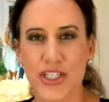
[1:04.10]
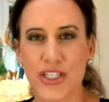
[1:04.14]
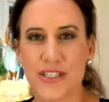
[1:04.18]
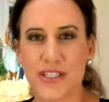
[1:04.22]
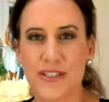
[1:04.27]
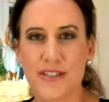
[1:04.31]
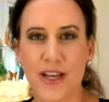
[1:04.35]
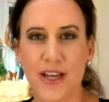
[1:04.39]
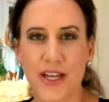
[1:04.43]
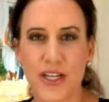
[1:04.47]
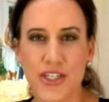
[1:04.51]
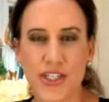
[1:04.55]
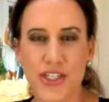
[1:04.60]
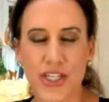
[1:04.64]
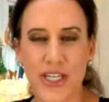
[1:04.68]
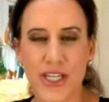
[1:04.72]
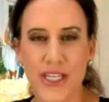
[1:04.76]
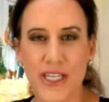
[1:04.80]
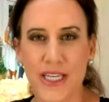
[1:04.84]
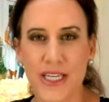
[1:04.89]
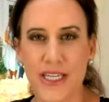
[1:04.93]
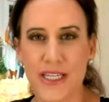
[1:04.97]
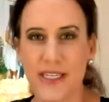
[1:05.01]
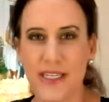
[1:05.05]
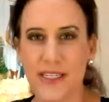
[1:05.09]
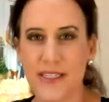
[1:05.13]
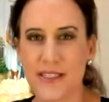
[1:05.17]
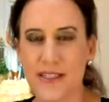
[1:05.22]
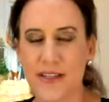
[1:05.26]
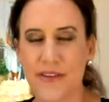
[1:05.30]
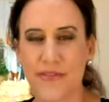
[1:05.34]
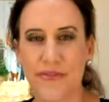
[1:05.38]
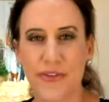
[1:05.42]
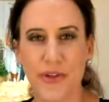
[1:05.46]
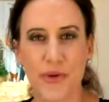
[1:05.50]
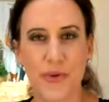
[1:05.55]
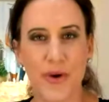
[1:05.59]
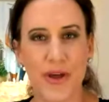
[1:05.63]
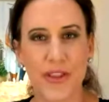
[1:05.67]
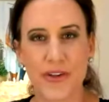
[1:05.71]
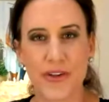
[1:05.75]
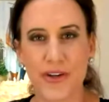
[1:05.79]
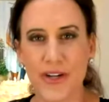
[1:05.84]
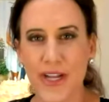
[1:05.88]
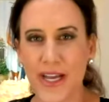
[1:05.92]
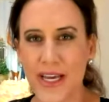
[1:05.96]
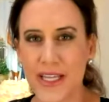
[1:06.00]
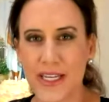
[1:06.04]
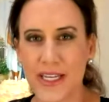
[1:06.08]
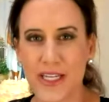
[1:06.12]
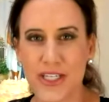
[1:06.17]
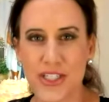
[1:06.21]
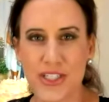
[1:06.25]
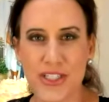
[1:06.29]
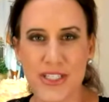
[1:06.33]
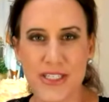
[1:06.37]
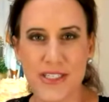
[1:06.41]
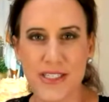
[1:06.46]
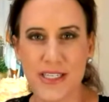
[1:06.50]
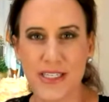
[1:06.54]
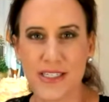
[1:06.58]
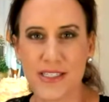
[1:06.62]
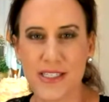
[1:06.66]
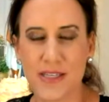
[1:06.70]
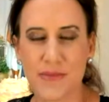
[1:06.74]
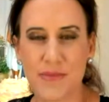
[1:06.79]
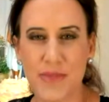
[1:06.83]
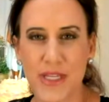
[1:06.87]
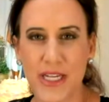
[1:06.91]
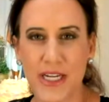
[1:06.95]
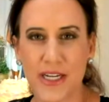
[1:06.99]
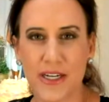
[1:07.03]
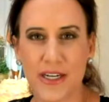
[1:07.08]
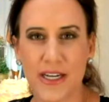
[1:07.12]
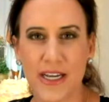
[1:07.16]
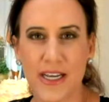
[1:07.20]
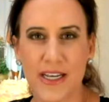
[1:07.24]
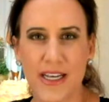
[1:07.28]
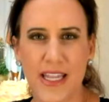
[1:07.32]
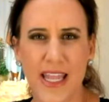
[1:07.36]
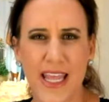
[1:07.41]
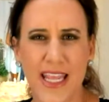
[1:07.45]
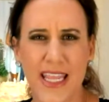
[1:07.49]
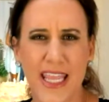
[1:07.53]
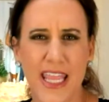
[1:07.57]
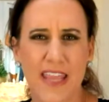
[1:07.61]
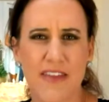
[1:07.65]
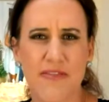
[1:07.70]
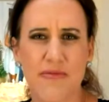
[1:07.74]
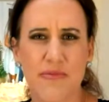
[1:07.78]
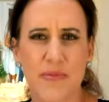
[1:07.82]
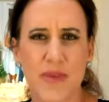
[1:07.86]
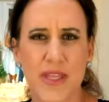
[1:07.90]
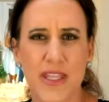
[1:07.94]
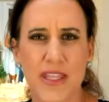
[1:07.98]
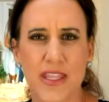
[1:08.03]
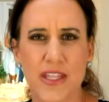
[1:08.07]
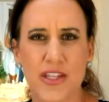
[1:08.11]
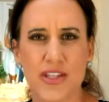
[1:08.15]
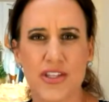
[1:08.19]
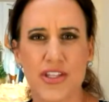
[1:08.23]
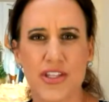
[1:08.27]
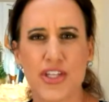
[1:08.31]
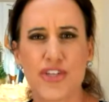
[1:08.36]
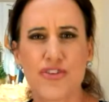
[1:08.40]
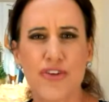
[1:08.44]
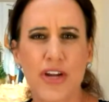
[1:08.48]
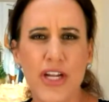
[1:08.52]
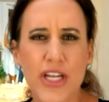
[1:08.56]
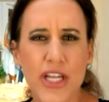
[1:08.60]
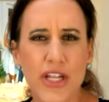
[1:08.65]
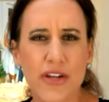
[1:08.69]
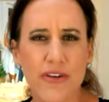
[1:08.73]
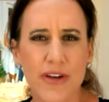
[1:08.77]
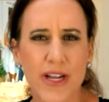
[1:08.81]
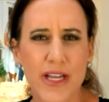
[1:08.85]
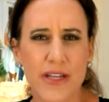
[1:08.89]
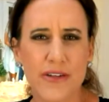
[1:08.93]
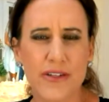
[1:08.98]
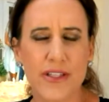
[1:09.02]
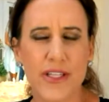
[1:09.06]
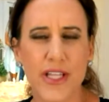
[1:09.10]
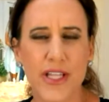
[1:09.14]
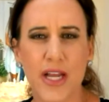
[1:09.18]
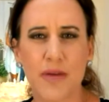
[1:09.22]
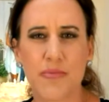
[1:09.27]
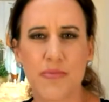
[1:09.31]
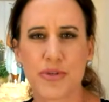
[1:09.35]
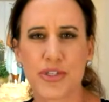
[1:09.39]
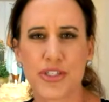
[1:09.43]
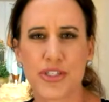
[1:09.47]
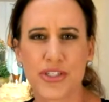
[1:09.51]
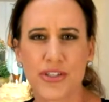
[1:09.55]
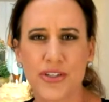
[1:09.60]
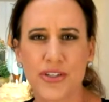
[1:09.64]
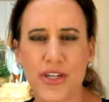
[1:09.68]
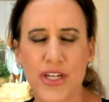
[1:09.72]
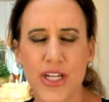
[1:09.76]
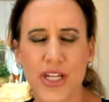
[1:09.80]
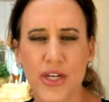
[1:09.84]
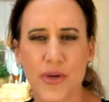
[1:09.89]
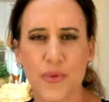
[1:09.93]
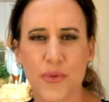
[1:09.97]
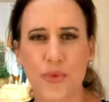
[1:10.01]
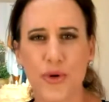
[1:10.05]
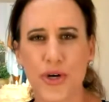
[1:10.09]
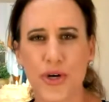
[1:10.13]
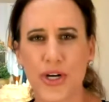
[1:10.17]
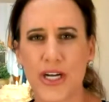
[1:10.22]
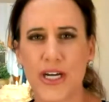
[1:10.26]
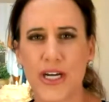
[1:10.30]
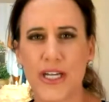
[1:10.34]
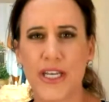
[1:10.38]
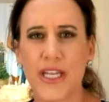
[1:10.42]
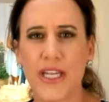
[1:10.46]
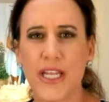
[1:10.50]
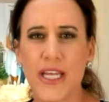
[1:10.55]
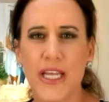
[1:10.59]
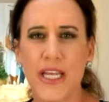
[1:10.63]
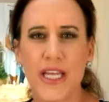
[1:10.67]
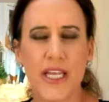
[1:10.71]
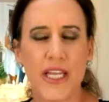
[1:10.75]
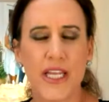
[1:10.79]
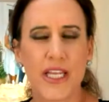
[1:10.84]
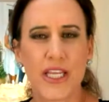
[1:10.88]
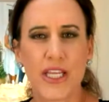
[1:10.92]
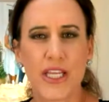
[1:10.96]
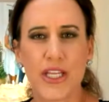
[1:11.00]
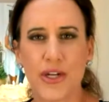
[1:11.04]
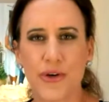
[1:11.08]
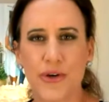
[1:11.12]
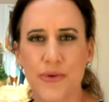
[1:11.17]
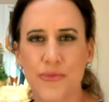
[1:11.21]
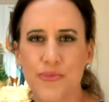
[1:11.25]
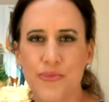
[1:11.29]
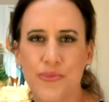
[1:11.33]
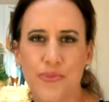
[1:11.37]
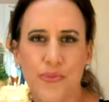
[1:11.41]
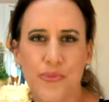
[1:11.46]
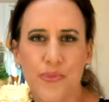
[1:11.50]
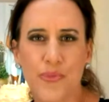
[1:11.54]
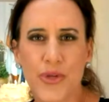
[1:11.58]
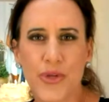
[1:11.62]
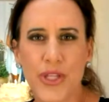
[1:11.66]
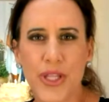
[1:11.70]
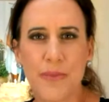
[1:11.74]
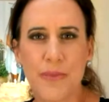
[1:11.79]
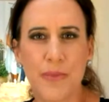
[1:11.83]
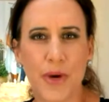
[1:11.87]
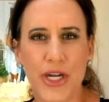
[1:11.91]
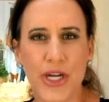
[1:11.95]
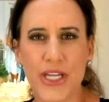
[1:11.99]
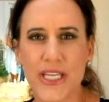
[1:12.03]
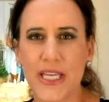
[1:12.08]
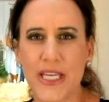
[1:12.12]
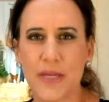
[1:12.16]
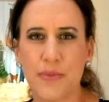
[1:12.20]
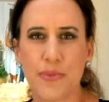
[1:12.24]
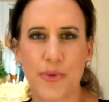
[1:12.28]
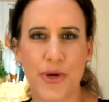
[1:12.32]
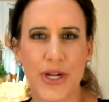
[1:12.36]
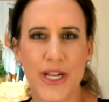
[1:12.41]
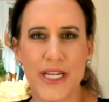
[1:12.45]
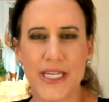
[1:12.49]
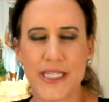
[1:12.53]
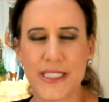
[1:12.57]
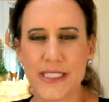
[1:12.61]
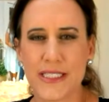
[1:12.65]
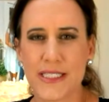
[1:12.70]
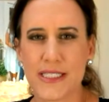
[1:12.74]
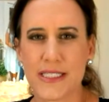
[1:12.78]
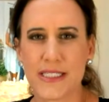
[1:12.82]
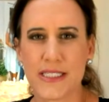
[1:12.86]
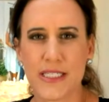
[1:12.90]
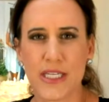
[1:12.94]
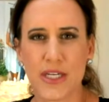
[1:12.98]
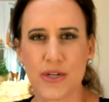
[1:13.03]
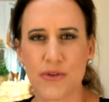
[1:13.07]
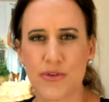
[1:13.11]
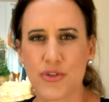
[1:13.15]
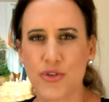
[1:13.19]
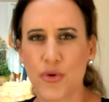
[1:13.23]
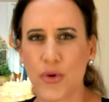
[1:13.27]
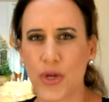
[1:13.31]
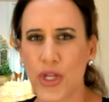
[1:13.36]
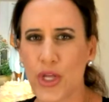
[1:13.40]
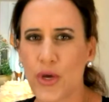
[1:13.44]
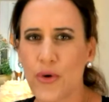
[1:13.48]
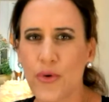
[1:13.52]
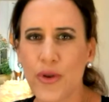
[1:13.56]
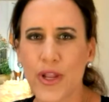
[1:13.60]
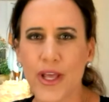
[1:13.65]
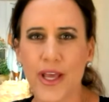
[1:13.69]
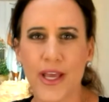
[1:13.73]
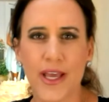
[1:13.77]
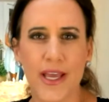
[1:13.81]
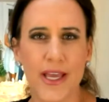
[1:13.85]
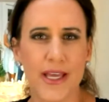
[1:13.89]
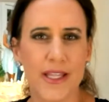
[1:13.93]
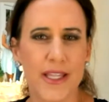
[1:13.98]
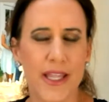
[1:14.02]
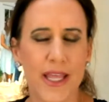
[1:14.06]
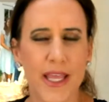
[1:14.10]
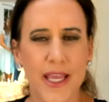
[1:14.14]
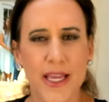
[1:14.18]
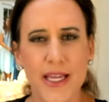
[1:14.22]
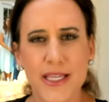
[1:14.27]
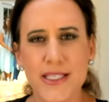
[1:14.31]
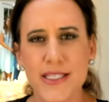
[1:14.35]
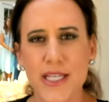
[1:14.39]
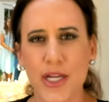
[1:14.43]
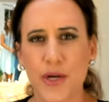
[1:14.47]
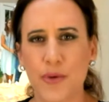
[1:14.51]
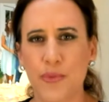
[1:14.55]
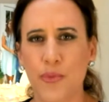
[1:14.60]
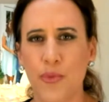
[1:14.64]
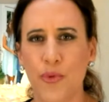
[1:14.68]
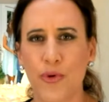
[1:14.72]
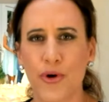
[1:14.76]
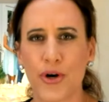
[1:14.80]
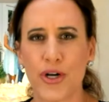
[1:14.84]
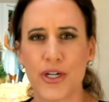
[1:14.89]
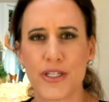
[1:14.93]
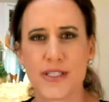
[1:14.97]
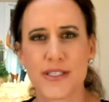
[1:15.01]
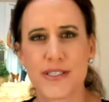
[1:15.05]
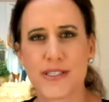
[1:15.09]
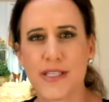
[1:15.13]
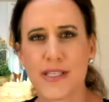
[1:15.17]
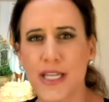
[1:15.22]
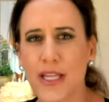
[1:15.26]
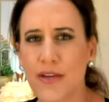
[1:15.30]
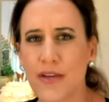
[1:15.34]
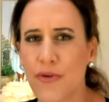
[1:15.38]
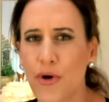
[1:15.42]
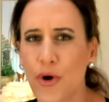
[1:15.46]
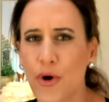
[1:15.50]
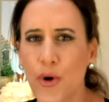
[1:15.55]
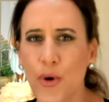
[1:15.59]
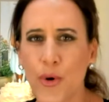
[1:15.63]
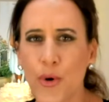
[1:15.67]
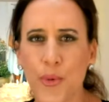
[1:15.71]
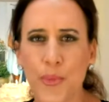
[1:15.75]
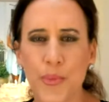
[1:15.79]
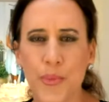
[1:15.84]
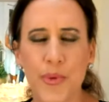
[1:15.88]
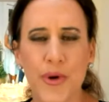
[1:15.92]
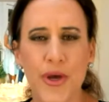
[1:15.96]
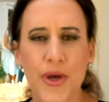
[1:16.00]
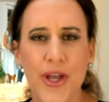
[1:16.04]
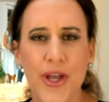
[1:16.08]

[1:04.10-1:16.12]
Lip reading: and Saatchi and a few other ad agencies up there. And that gave me the training ground and the opportunity to work on, really marquee brands, Toyota, LAX Airport, City of Hope.